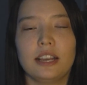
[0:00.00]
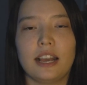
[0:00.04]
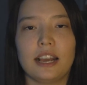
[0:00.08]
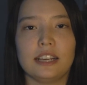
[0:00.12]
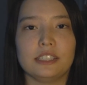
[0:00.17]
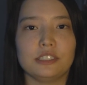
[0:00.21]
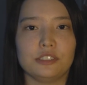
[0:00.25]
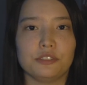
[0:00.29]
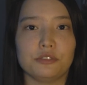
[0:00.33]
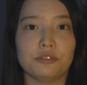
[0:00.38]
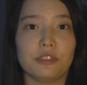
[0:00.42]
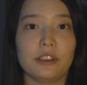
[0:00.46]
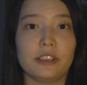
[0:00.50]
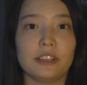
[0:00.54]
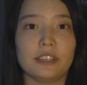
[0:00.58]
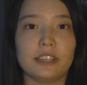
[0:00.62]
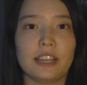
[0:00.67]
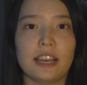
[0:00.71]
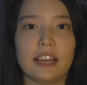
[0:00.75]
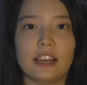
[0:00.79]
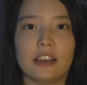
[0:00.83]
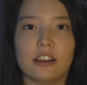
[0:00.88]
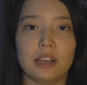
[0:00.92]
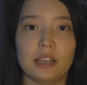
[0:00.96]
As of right
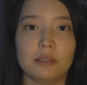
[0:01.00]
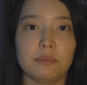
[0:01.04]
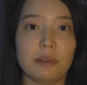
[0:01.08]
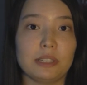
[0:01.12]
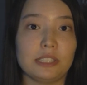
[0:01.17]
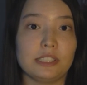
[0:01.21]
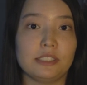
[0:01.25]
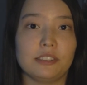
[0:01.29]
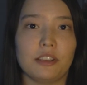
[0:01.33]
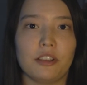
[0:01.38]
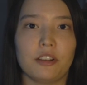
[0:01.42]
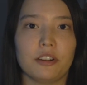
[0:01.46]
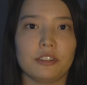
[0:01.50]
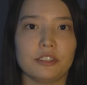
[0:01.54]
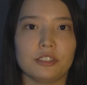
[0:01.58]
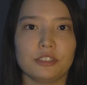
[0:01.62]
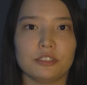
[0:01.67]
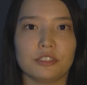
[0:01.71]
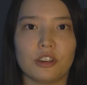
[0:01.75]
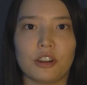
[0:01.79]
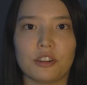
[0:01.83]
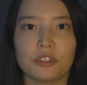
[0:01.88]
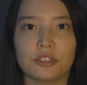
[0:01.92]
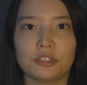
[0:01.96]
now, I might stay on
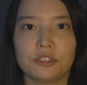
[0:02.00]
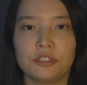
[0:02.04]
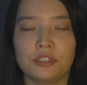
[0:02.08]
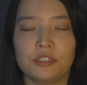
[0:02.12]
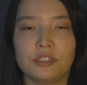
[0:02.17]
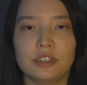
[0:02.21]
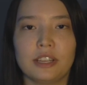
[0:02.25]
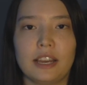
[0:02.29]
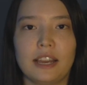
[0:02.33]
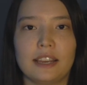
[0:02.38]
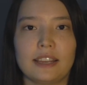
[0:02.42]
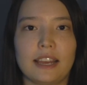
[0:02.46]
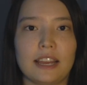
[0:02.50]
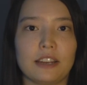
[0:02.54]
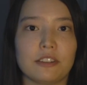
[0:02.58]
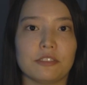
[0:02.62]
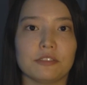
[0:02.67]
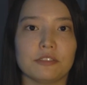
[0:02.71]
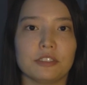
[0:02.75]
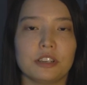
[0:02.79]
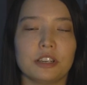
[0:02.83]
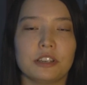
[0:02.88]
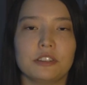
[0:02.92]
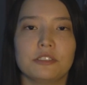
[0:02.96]
it longer than that. I
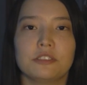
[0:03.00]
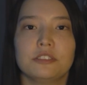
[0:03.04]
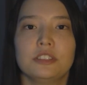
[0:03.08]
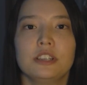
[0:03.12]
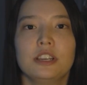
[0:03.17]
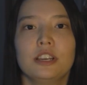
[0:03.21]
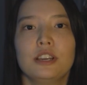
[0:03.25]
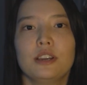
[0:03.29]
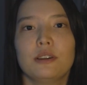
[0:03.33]
don't know.